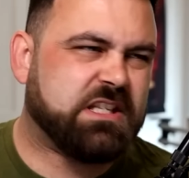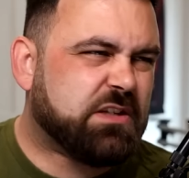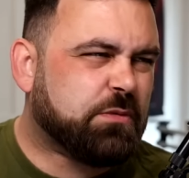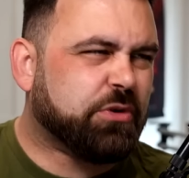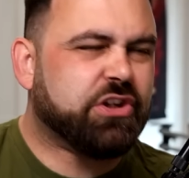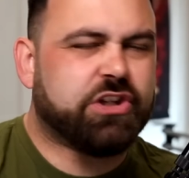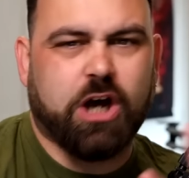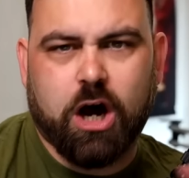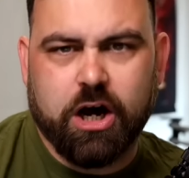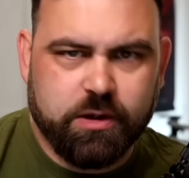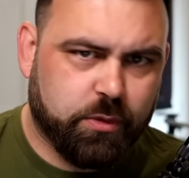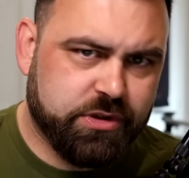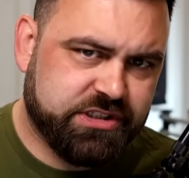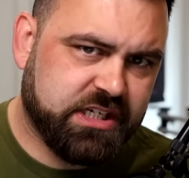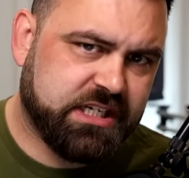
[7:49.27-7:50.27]
This is one of the
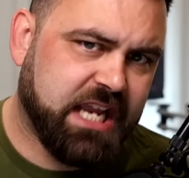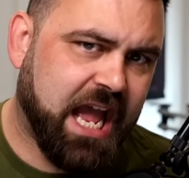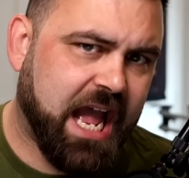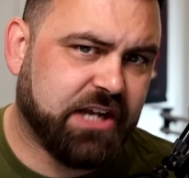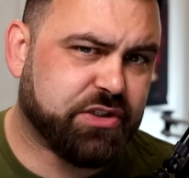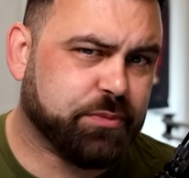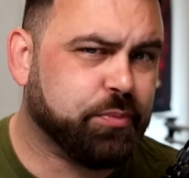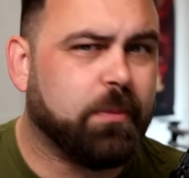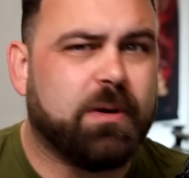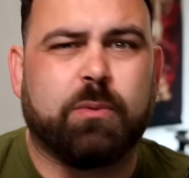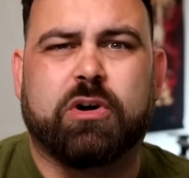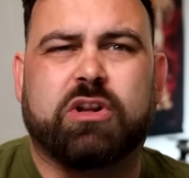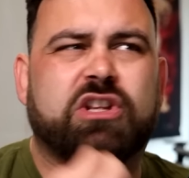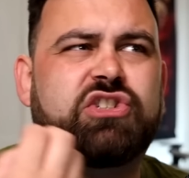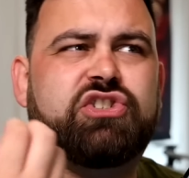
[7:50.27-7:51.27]
harder ones to catch and probably
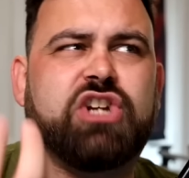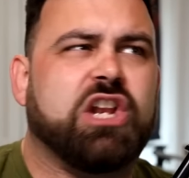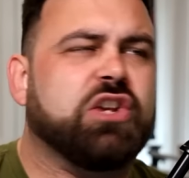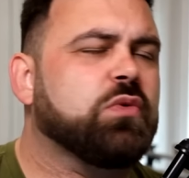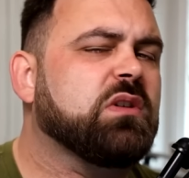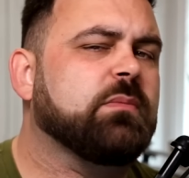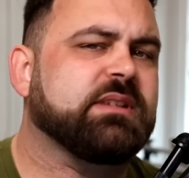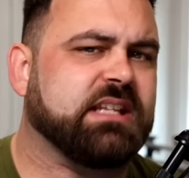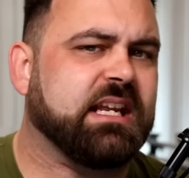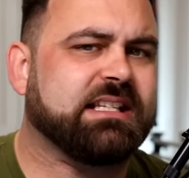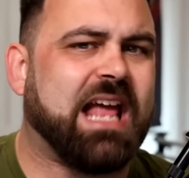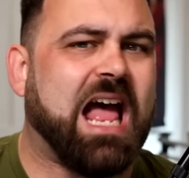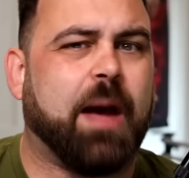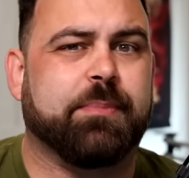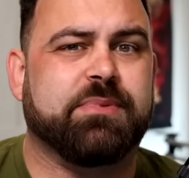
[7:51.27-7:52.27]
one of the genuine
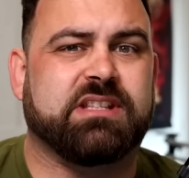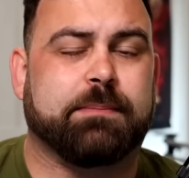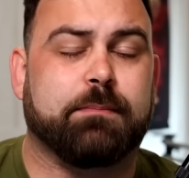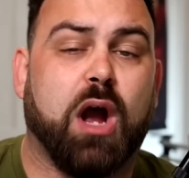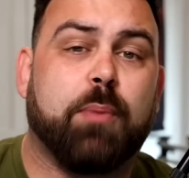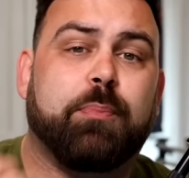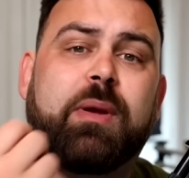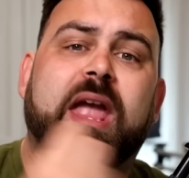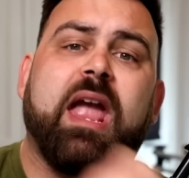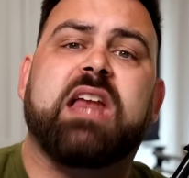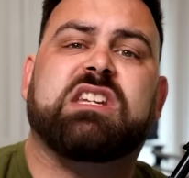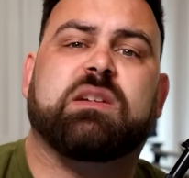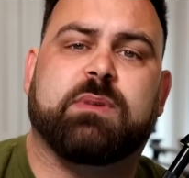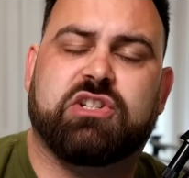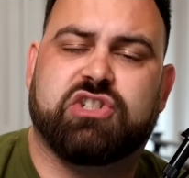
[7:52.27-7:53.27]
mistakes that happens that might
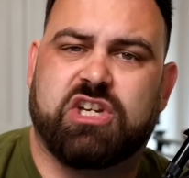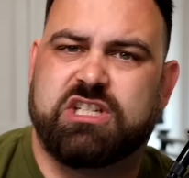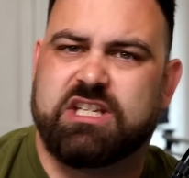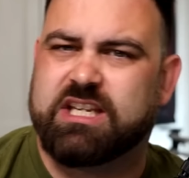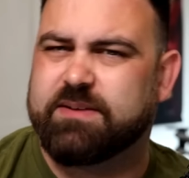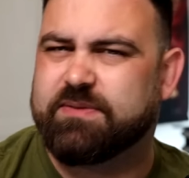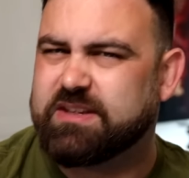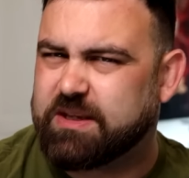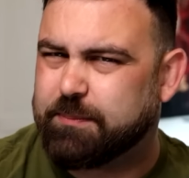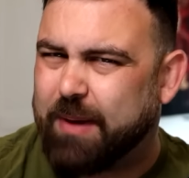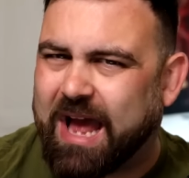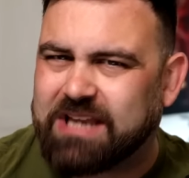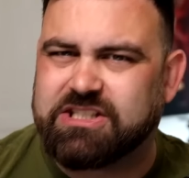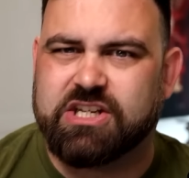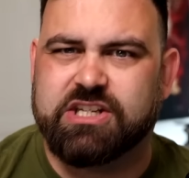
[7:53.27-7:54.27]
appear to be cheating if there's a
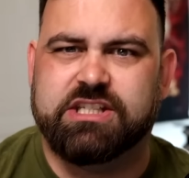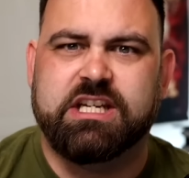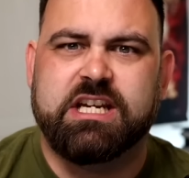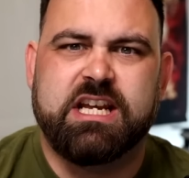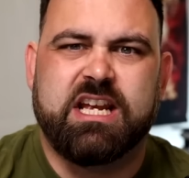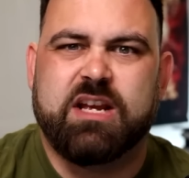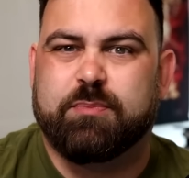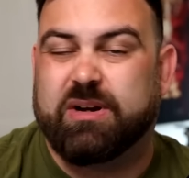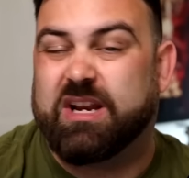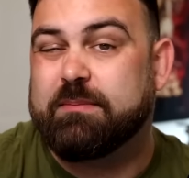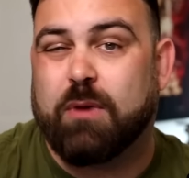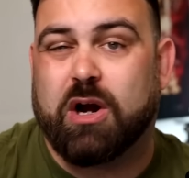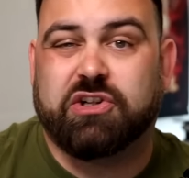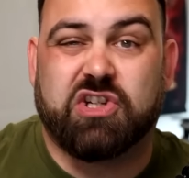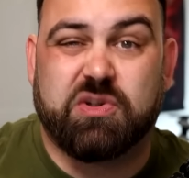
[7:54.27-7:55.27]
pattern, but
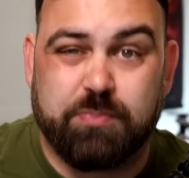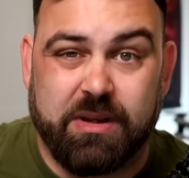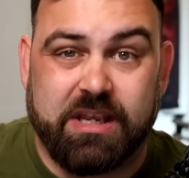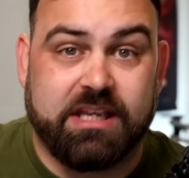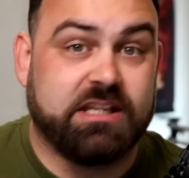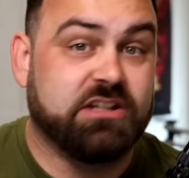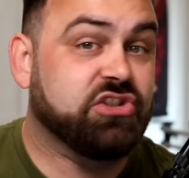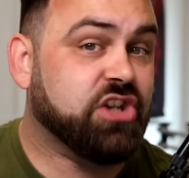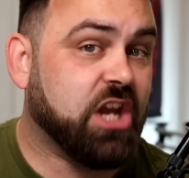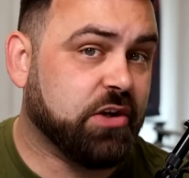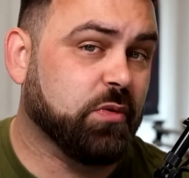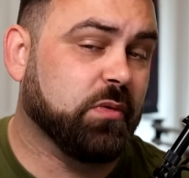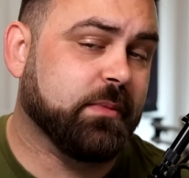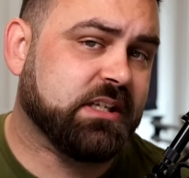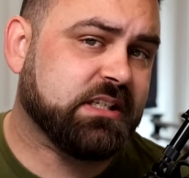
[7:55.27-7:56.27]
it might just be
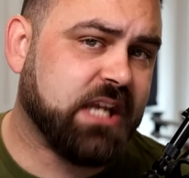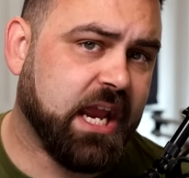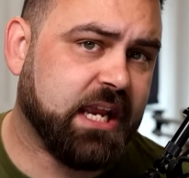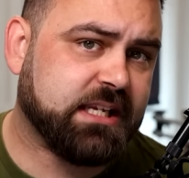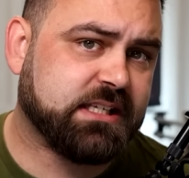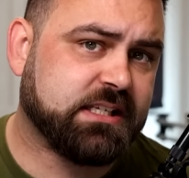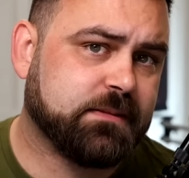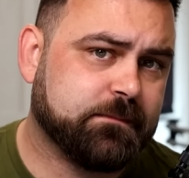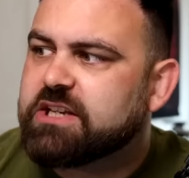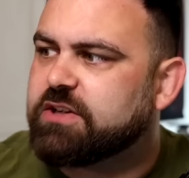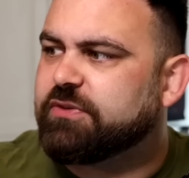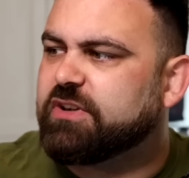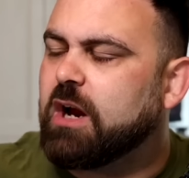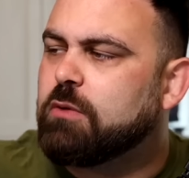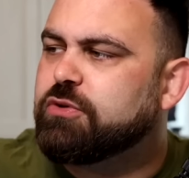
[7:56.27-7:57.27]
genuine mistakes.
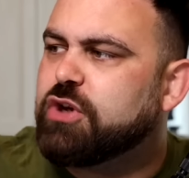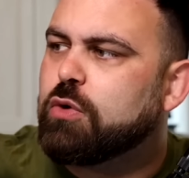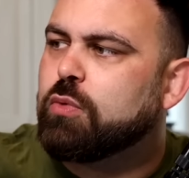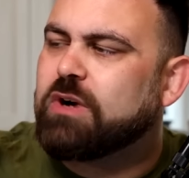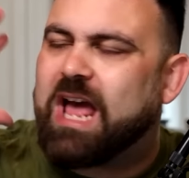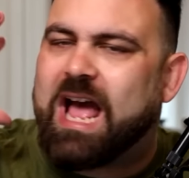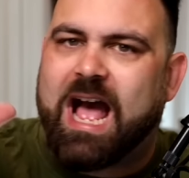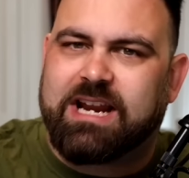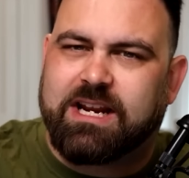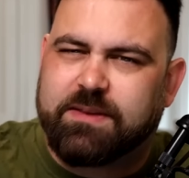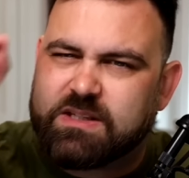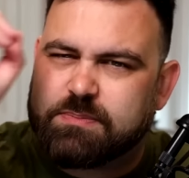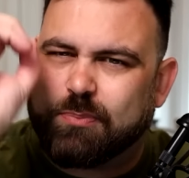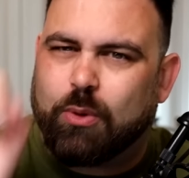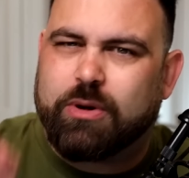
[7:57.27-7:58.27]
Something I do want to add at
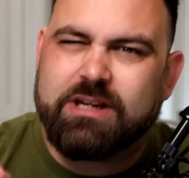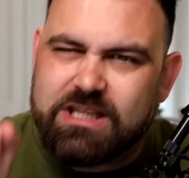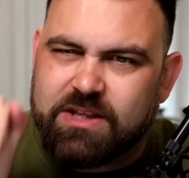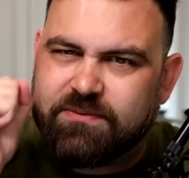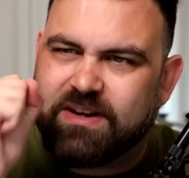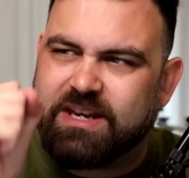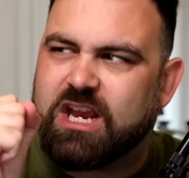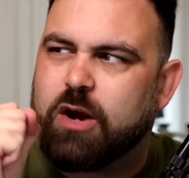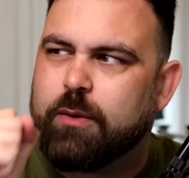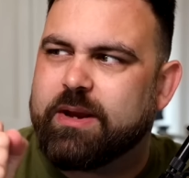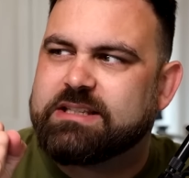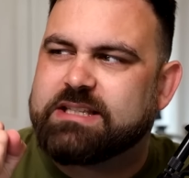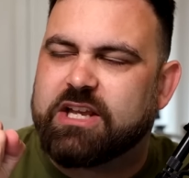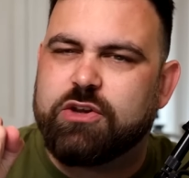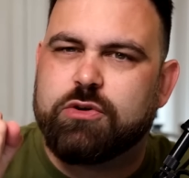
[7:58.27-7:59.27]
this point in the video
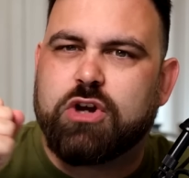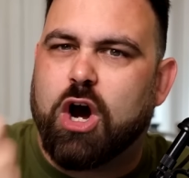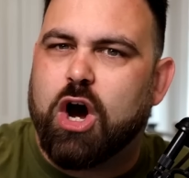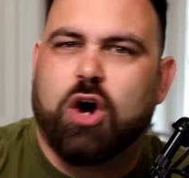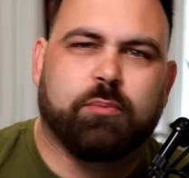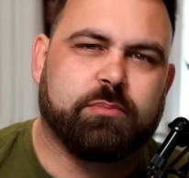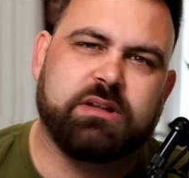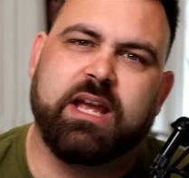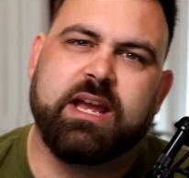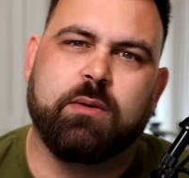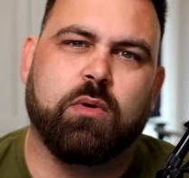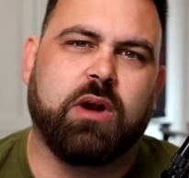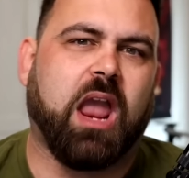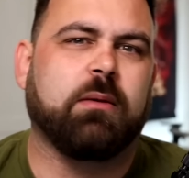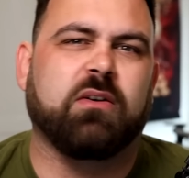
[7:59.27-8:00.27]
is that you can't play
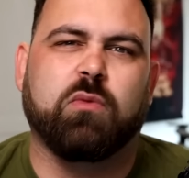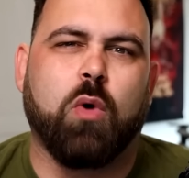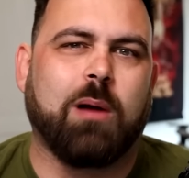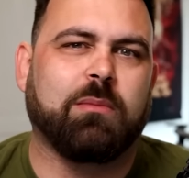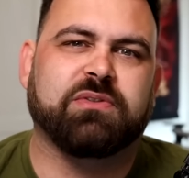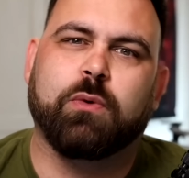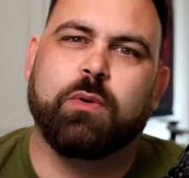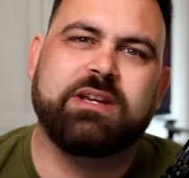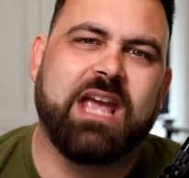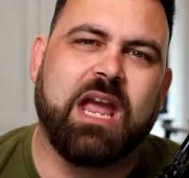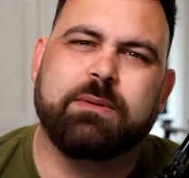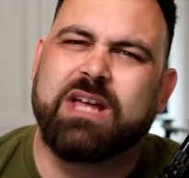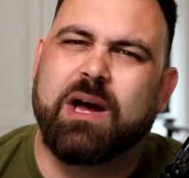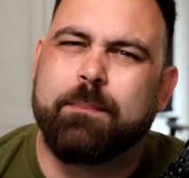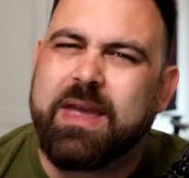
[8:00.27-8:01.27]
a game of Warhammer forty
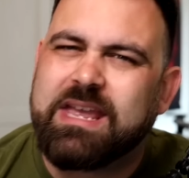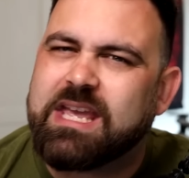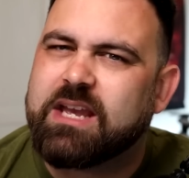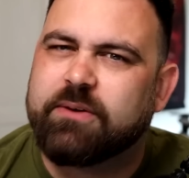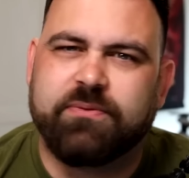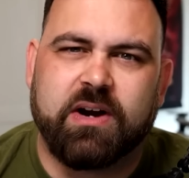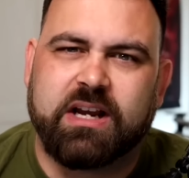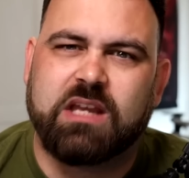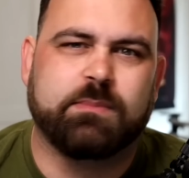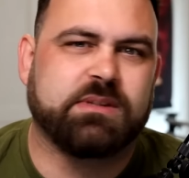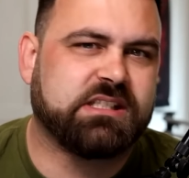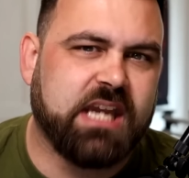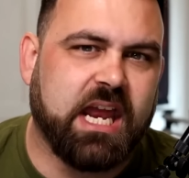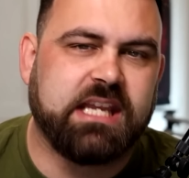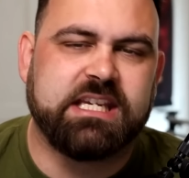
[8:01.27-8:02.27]
K without making a fucking
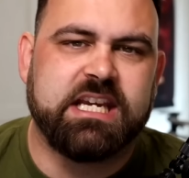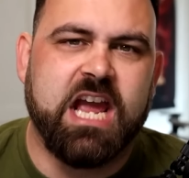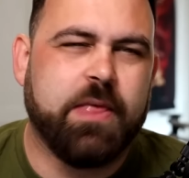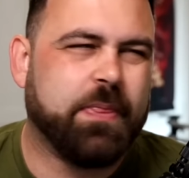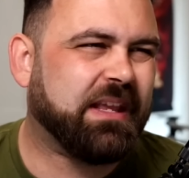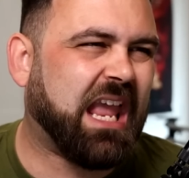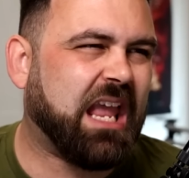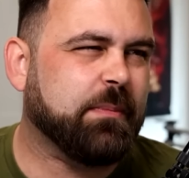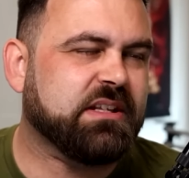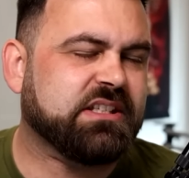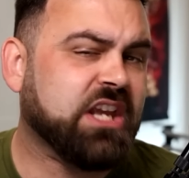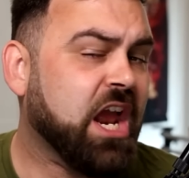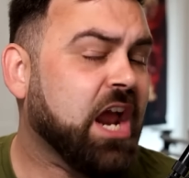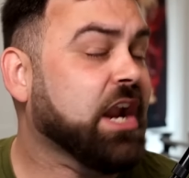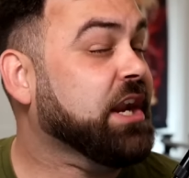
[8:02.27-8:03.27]
mistake. The game
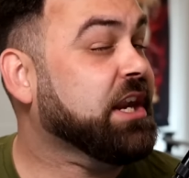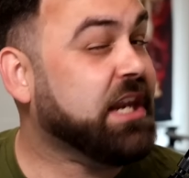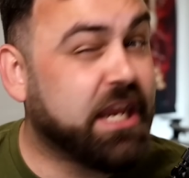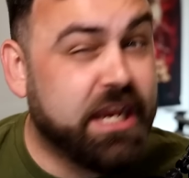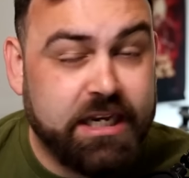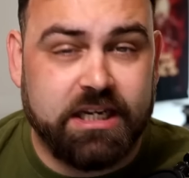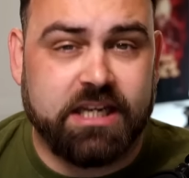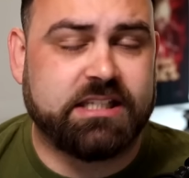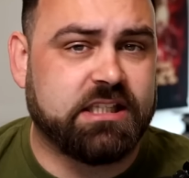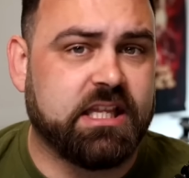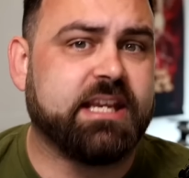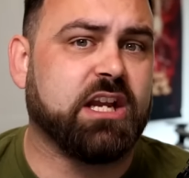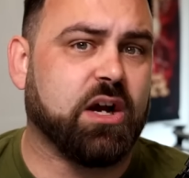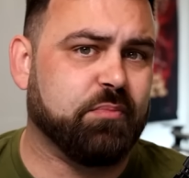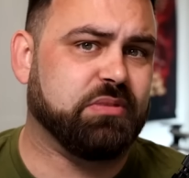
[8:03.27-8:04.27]
is
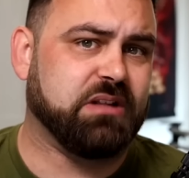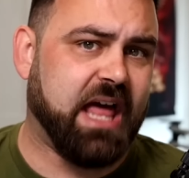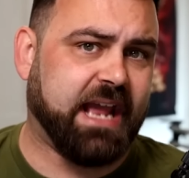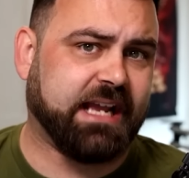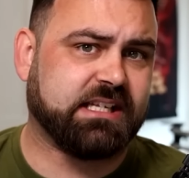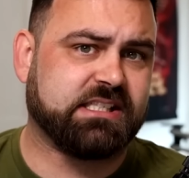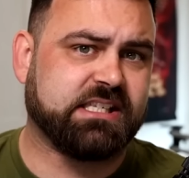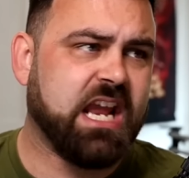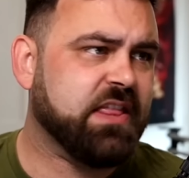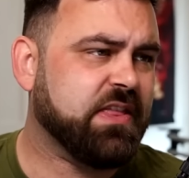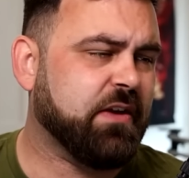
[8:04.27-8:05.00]
needlessly complex.